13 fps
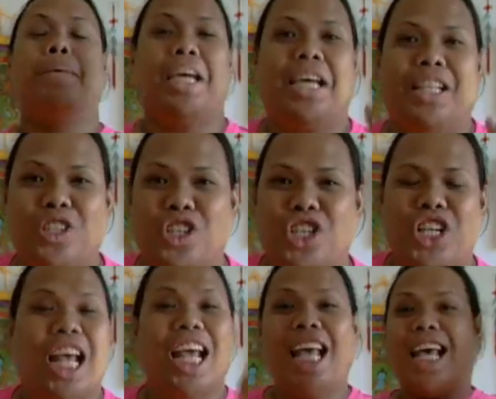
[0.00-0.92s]

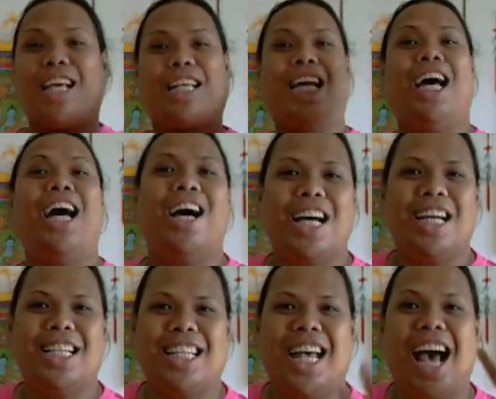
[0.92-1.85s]
bitch,
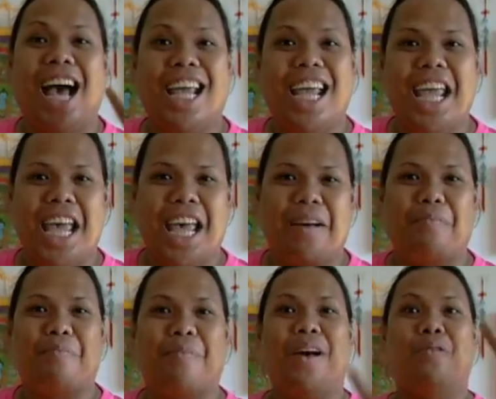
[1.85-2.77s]
because I
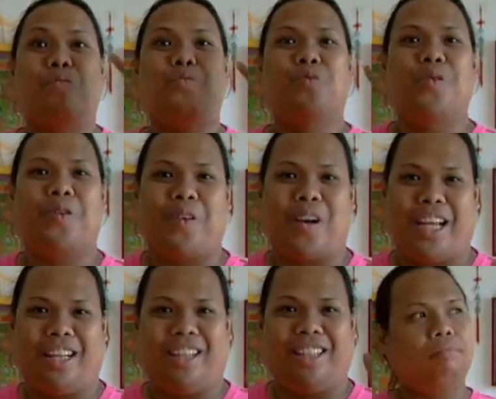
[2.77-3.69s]
am
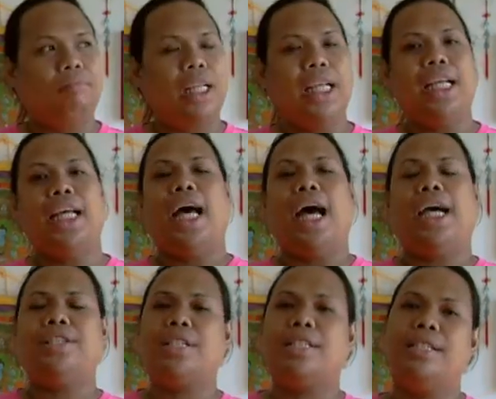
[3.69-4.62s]
worried.
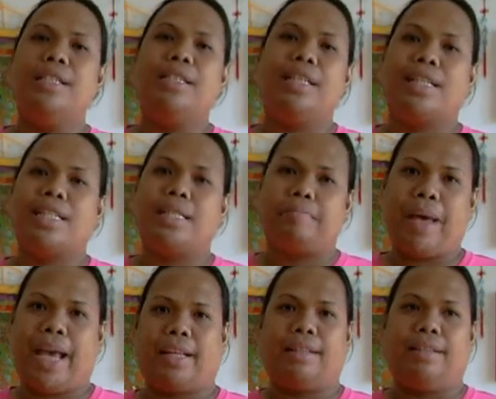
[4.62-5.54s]
I just didn't
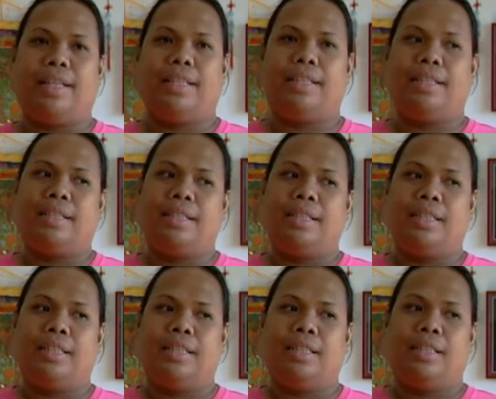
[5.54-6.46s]
expect that
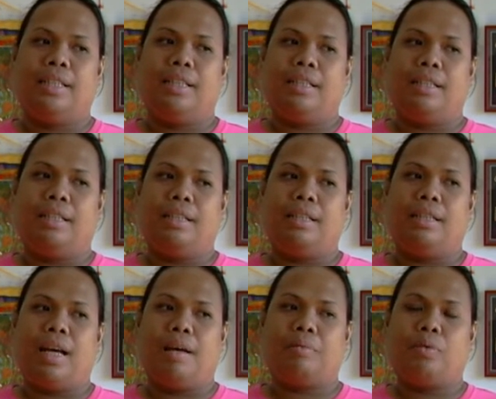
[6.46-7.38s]

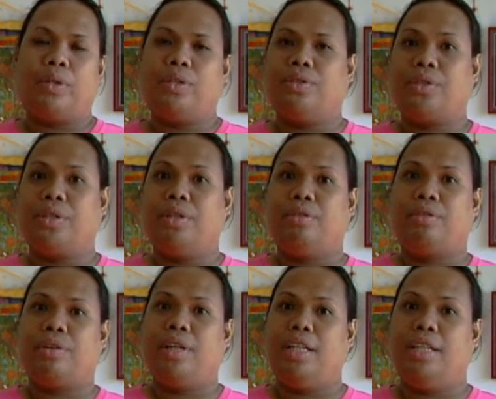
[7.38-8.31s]
I'm going to turn
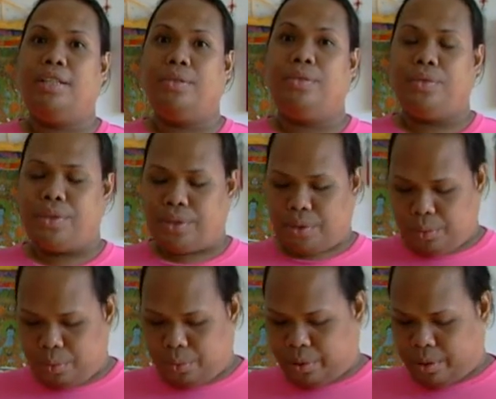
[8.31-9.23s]
32
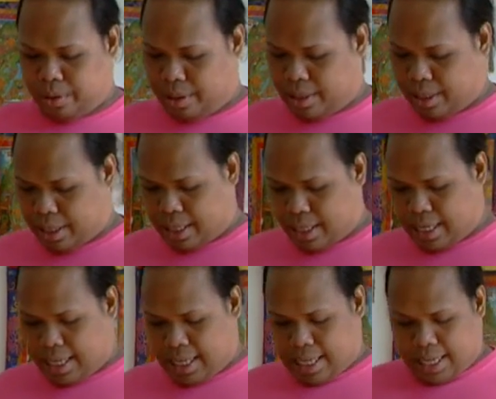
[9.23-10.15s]
soon.
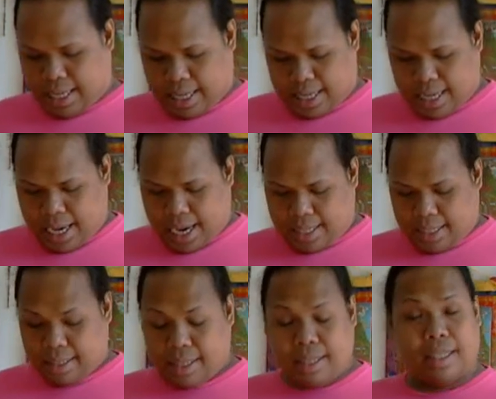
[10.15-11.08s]
I
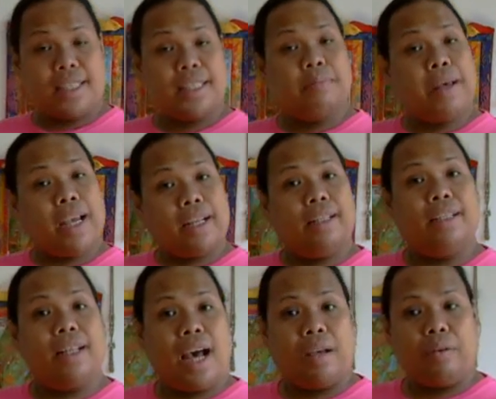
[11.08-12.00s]
just didn't expect
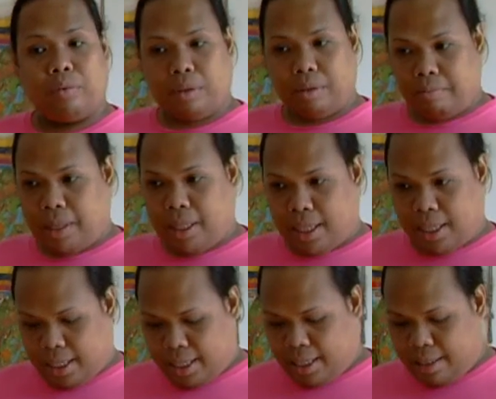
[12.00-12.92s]
that I would
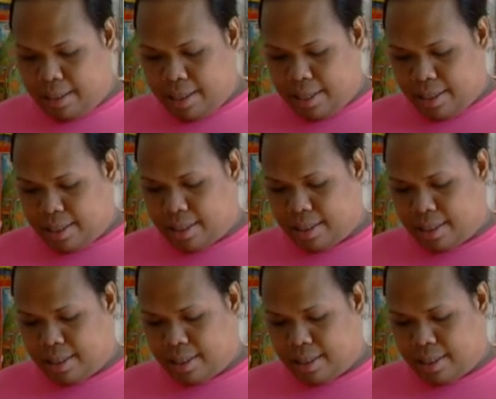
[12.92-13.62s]
be in this